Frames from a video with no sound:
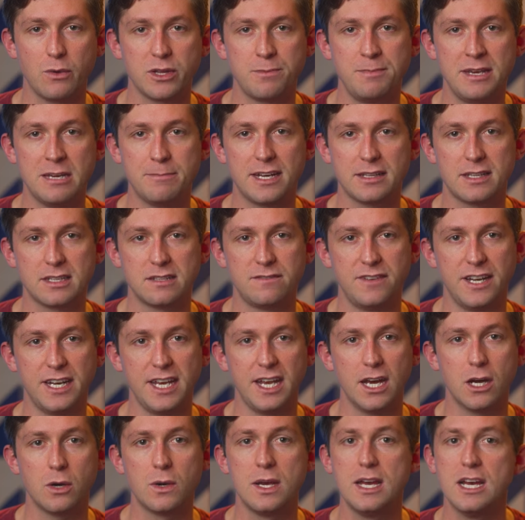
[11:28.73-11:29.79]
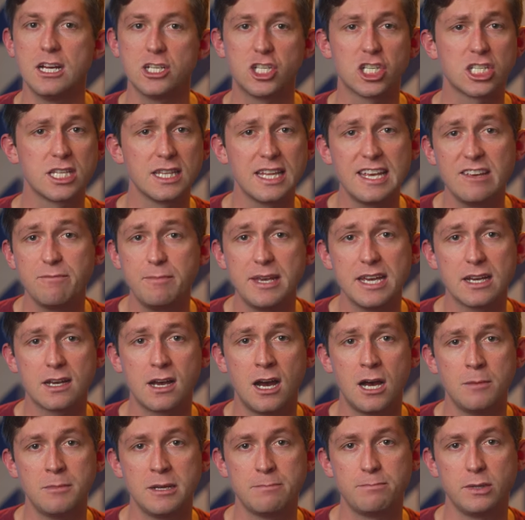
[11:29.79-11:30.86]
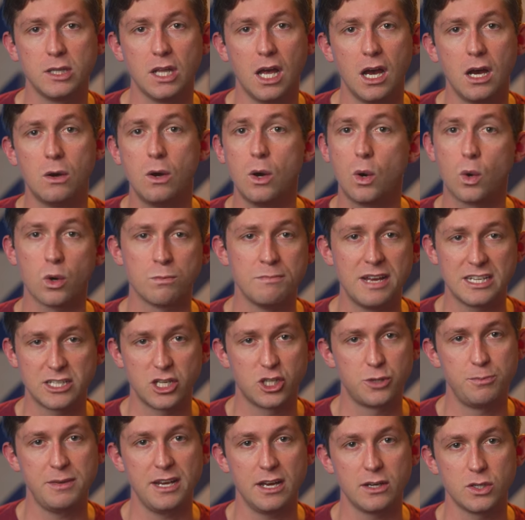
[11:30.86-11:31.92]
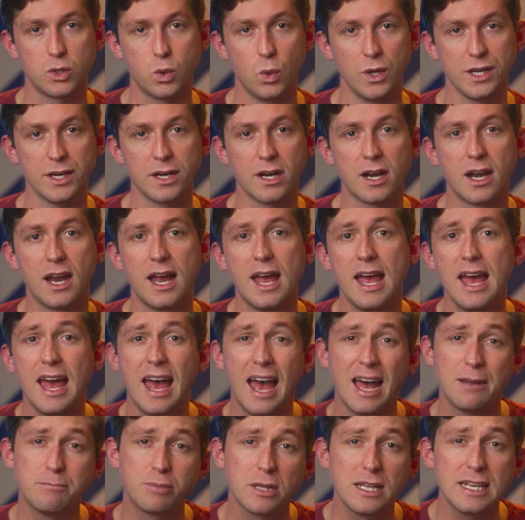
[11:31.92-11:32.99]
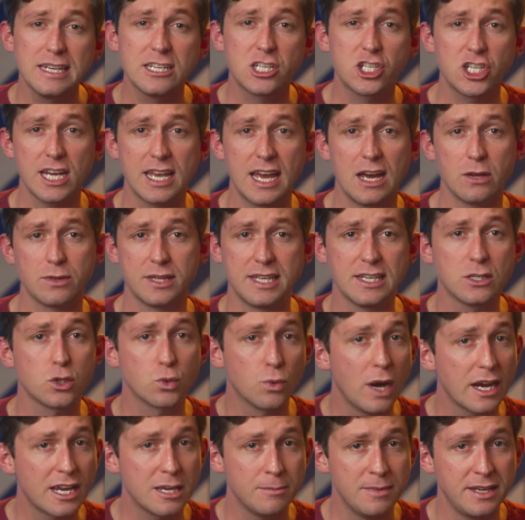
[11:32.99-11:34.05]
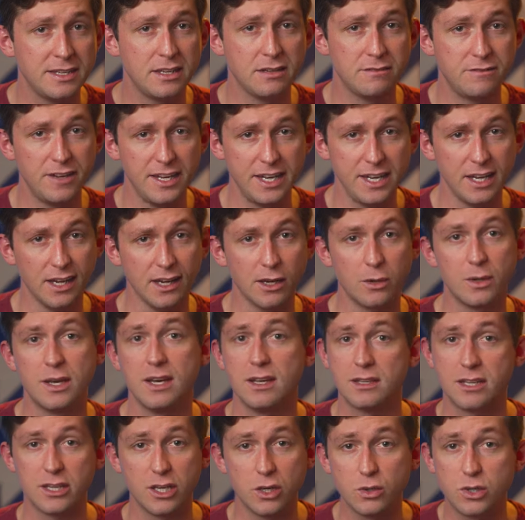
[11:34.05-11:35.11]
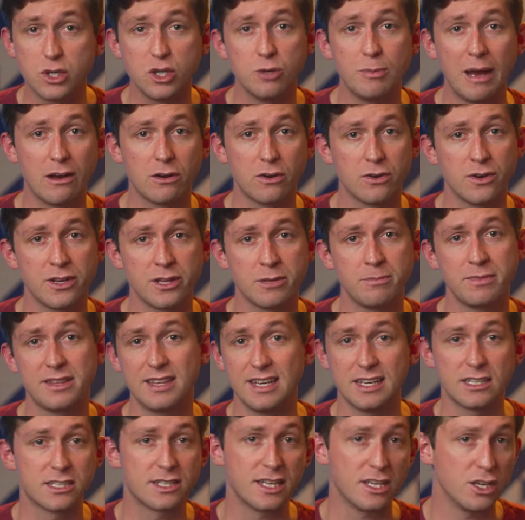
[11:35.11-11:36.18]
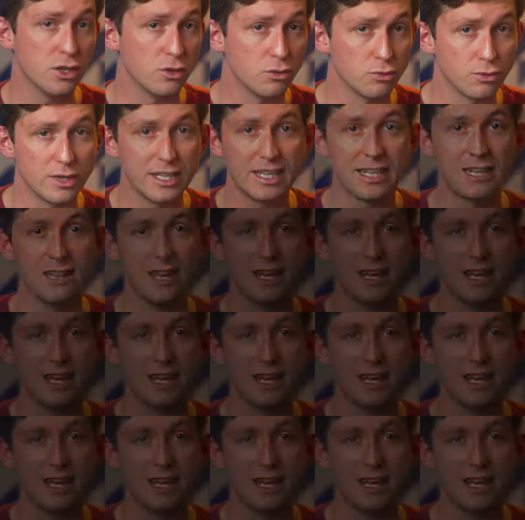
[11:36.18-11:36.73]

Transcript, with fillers: with me about this video, just leave me a comment below or message me on Twitter. And please check out this recommended video. The YouTube algorithm thinks that you'll really